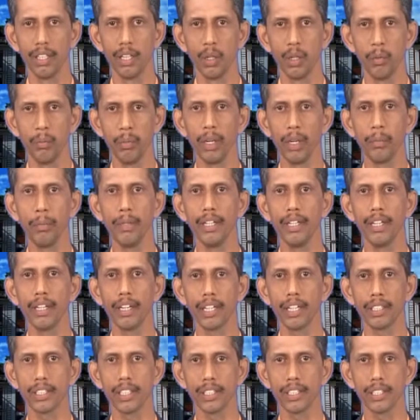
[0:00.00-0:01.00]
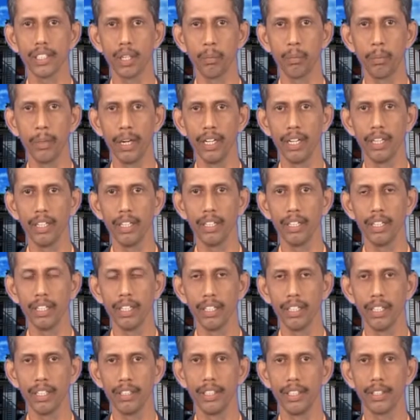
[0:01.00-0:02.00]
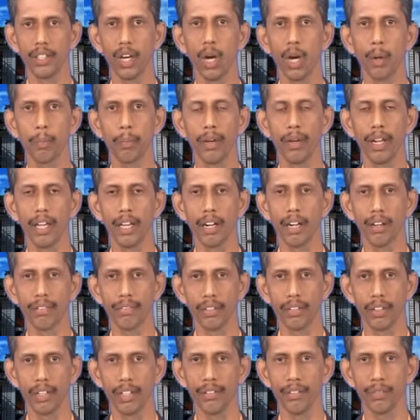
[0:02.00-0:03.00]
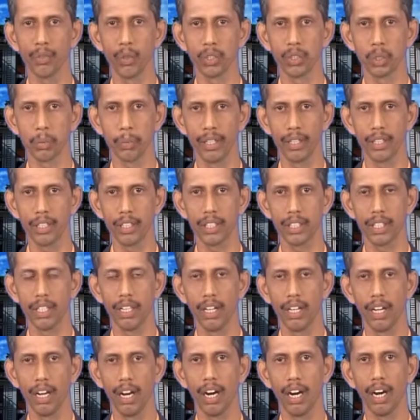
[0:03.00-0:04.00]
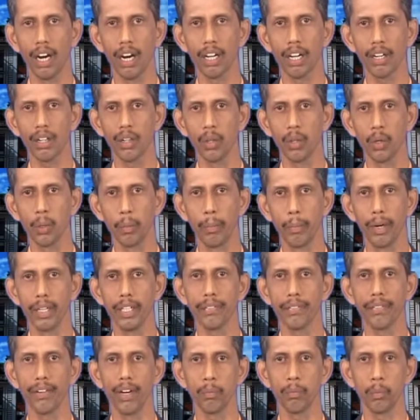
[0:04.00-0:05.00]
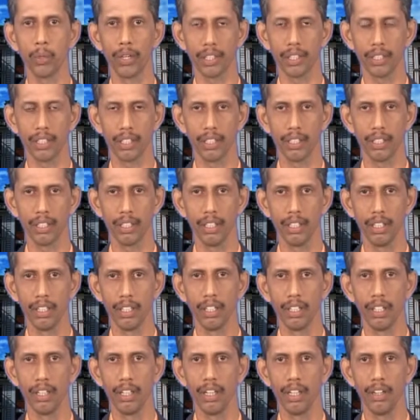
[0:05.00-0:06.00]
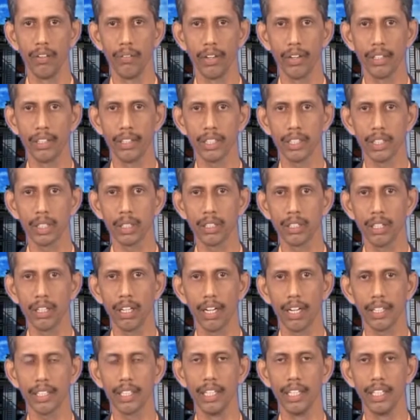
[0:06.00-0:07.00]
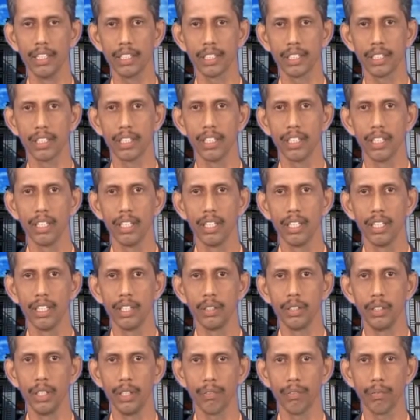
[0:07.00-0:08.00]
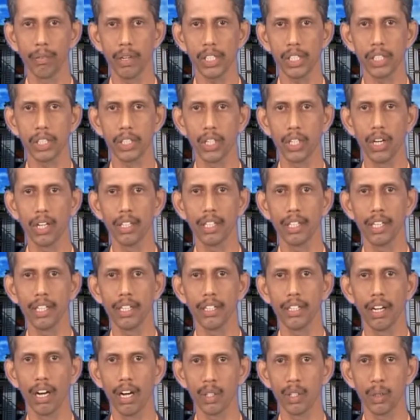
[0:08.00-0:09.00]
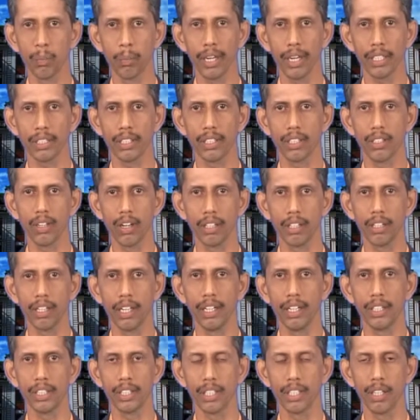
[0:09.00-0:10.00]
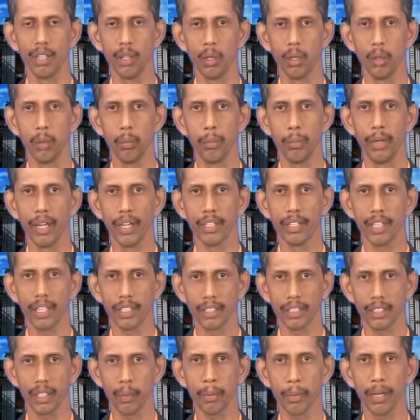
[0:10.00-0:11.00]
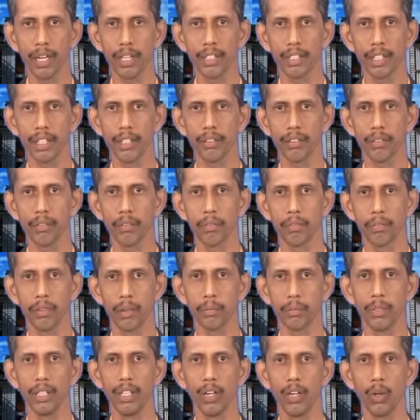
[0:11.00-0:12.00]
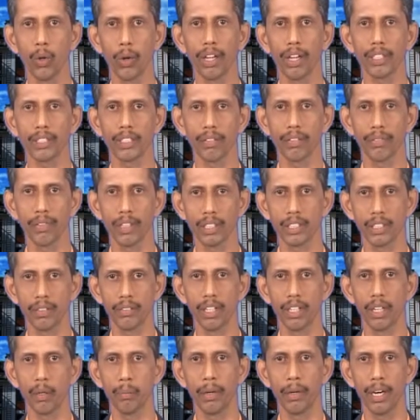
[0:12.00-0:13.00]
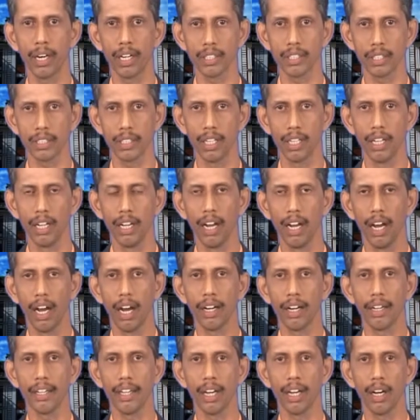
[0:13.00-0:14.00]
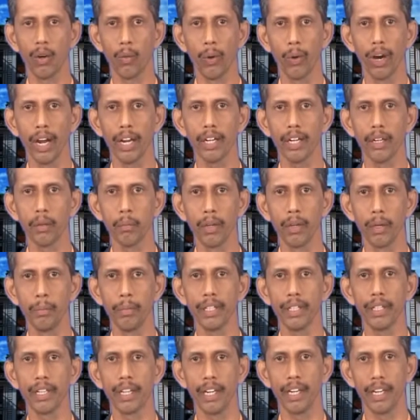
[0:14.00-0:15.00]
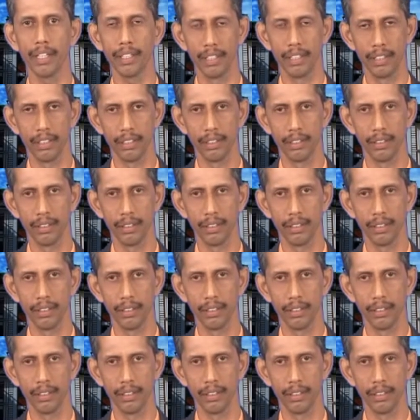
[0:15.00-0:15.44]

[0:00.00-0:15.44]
may be resisted by the top layer of reinforcement or by the formwork. When this occurs, the fresh concrete or the plastic concrete may get separated from the lower surface of the rebars and a void may be created.